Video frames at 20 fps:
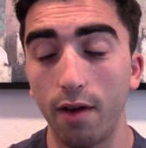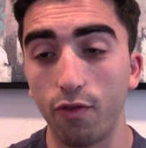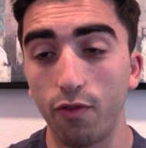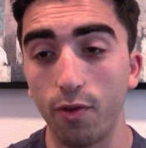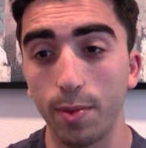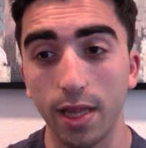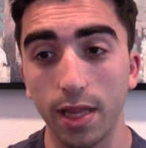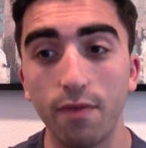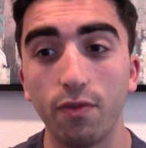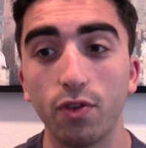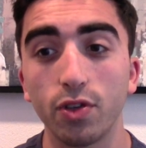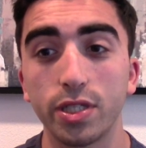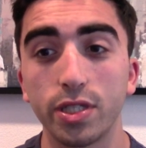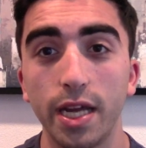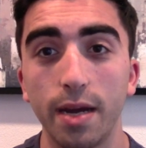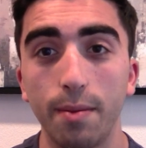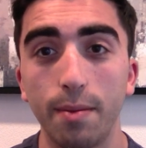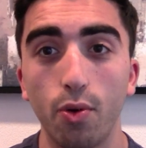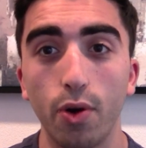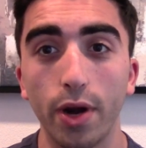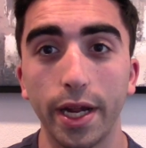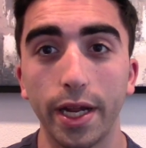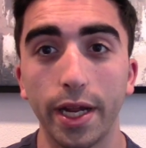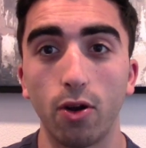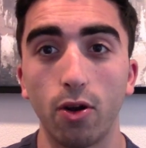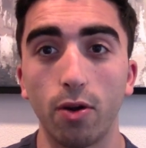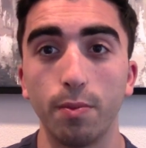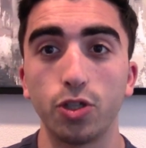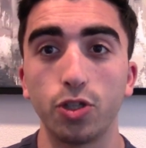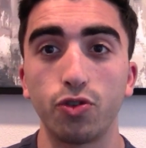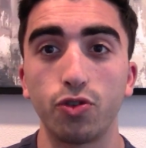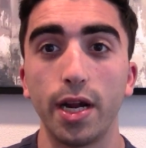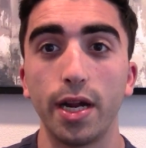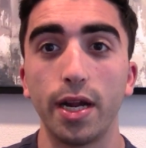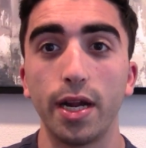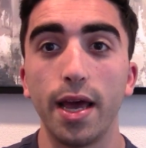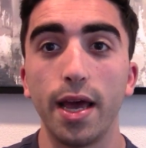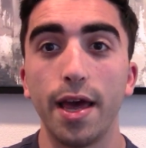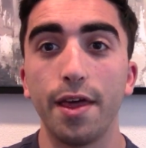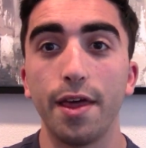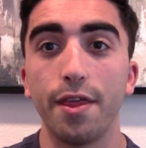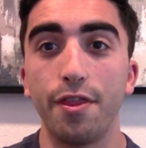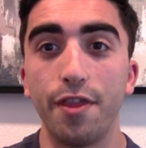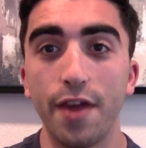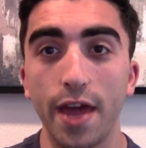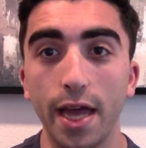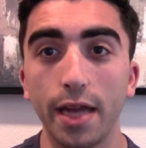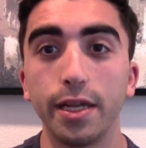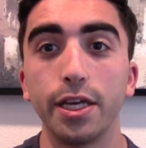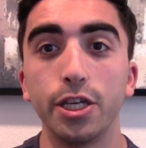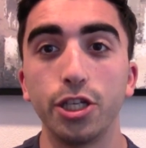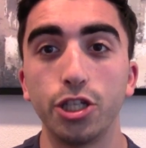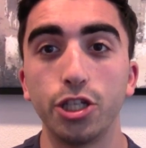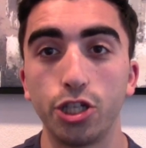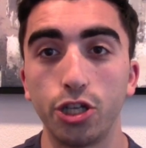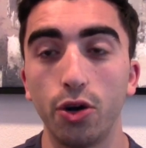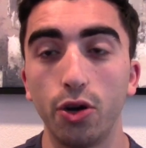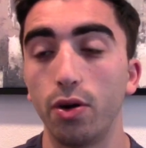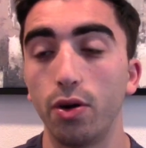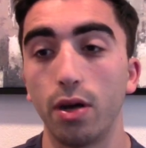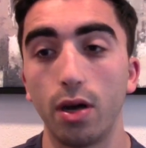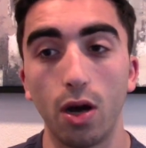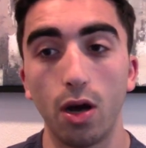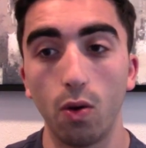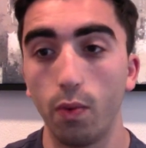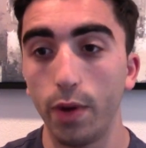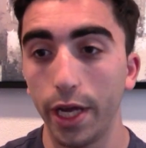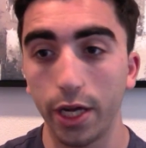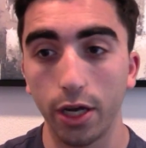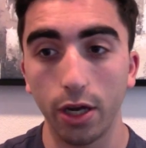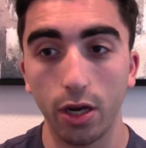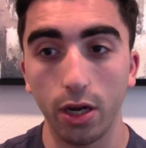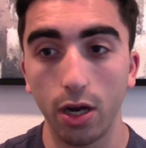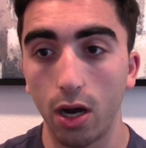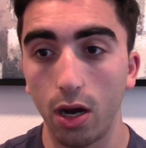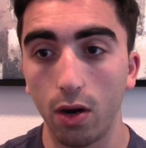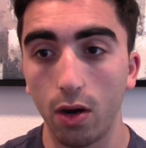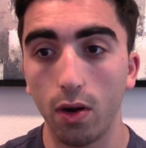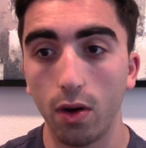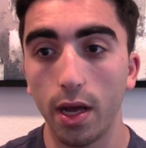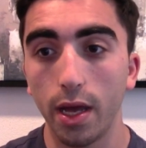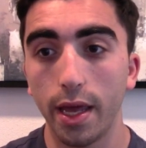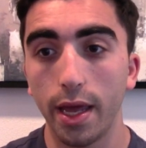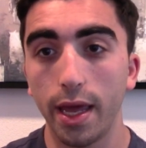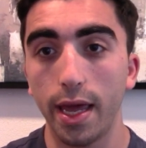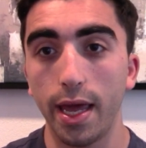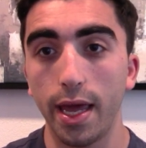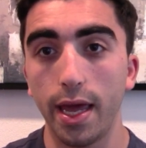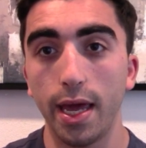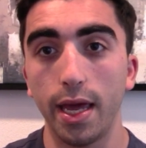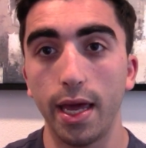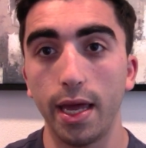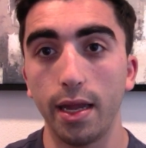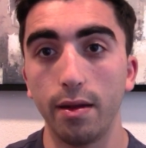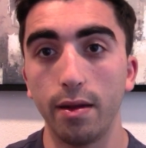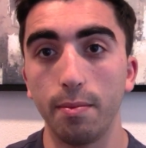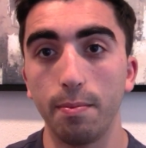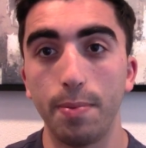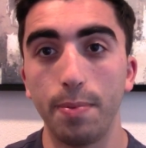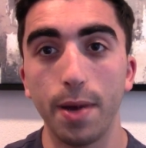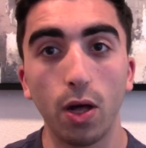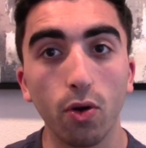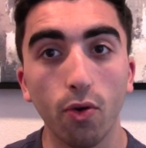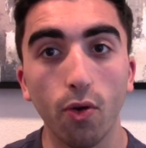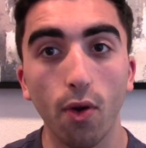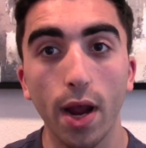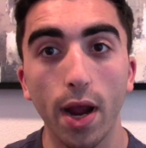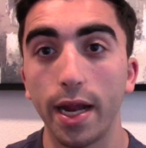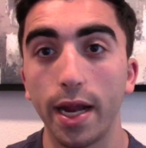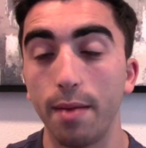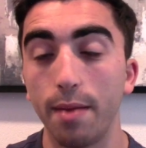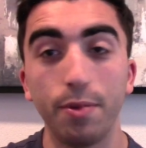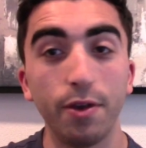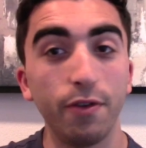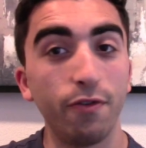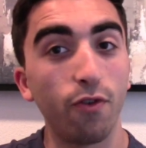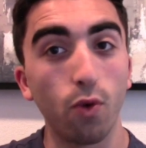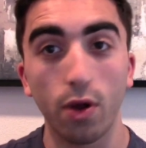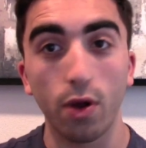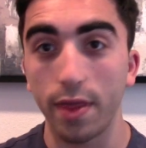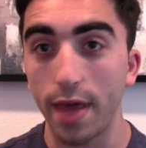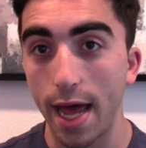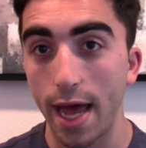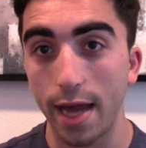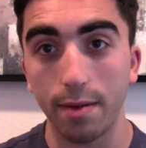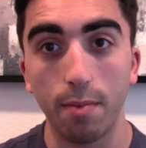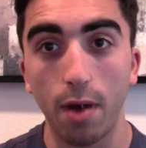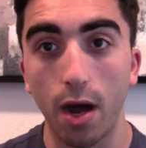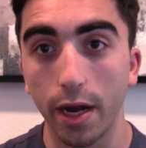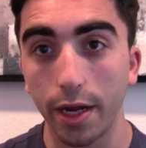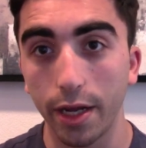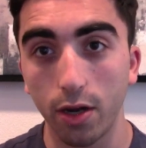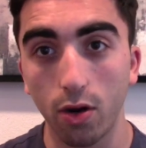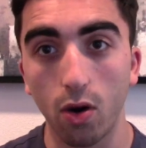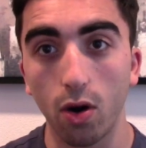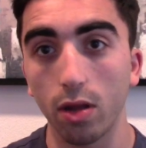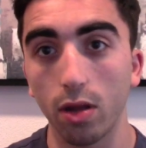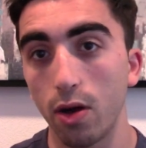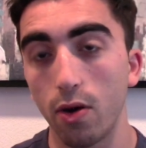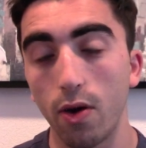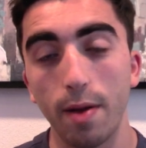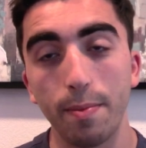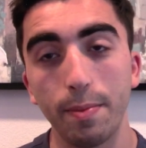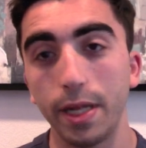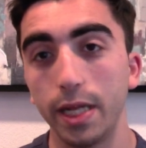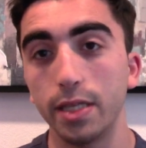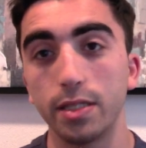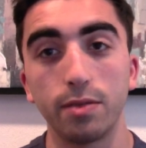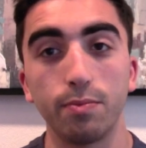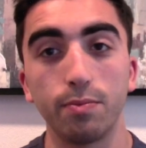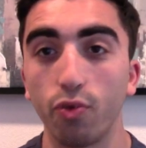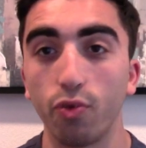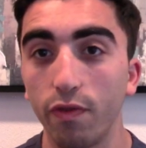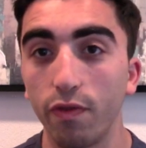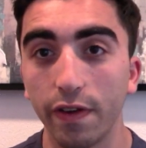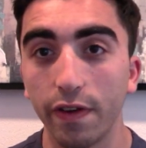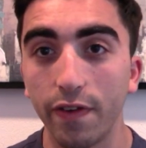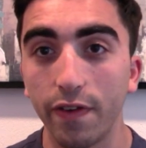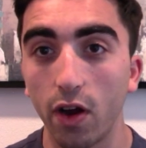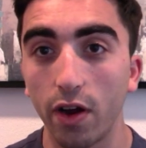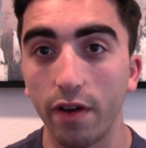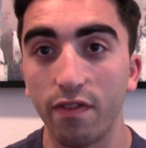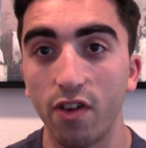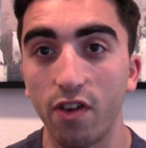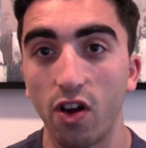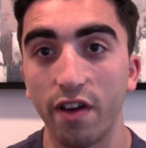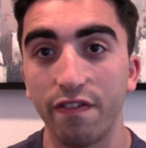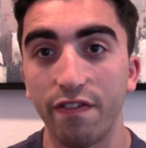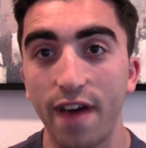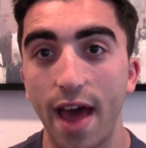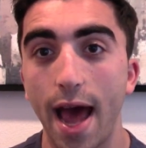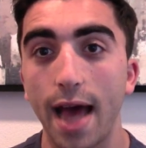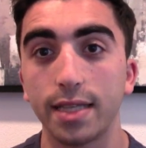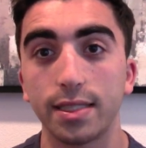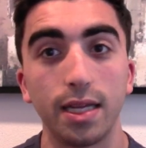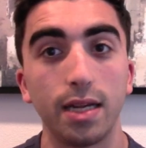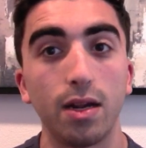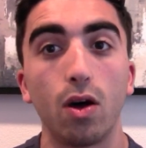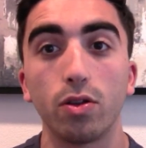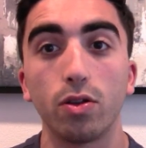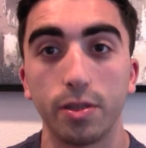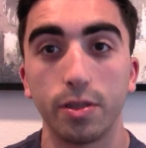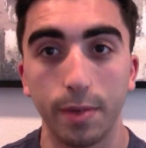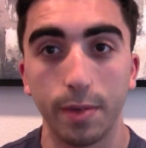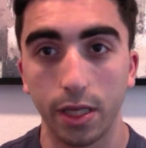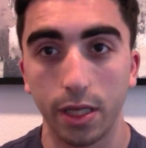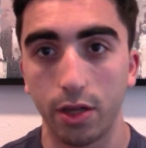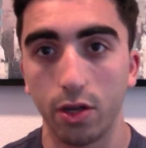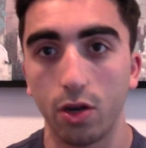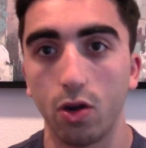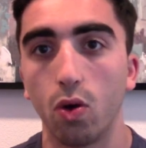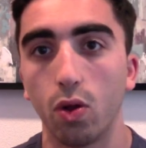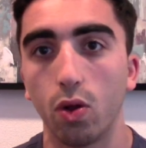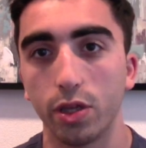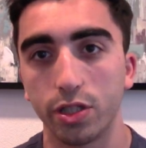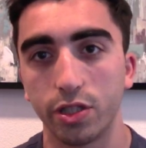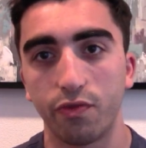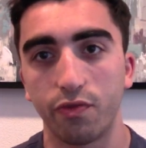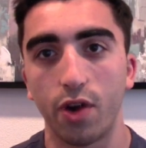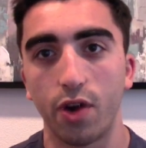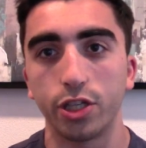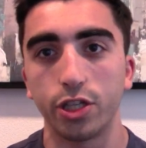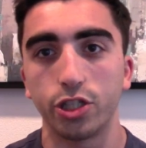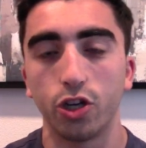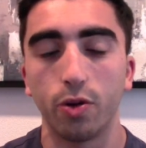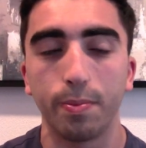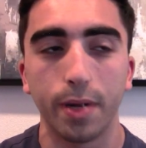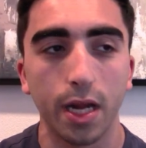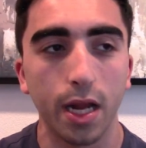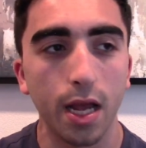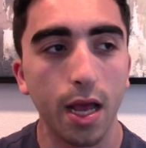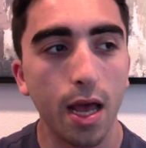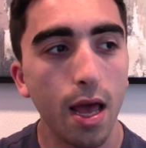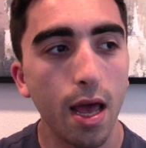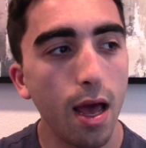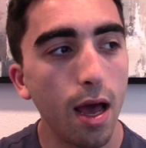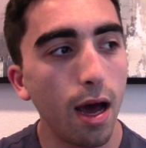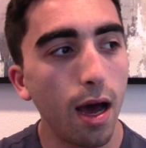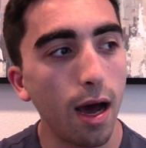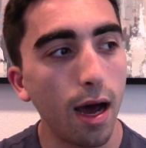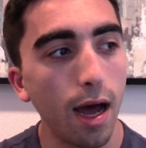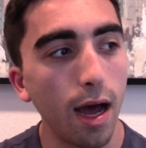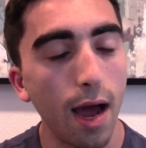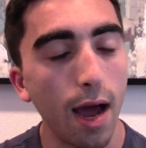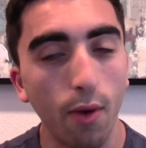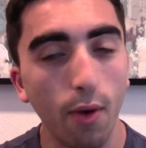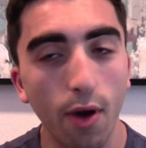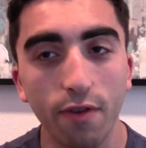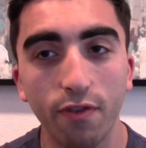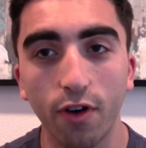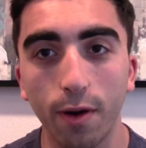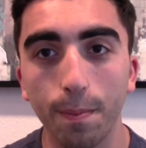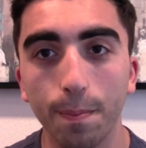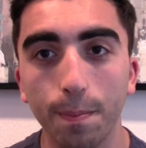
from a level standpoint here in Madrid than he showed a week ago in Belgrade and before that in Monte Carlo. I mean, he's improving very, very fast, and ultimately the goal is the French Open. However,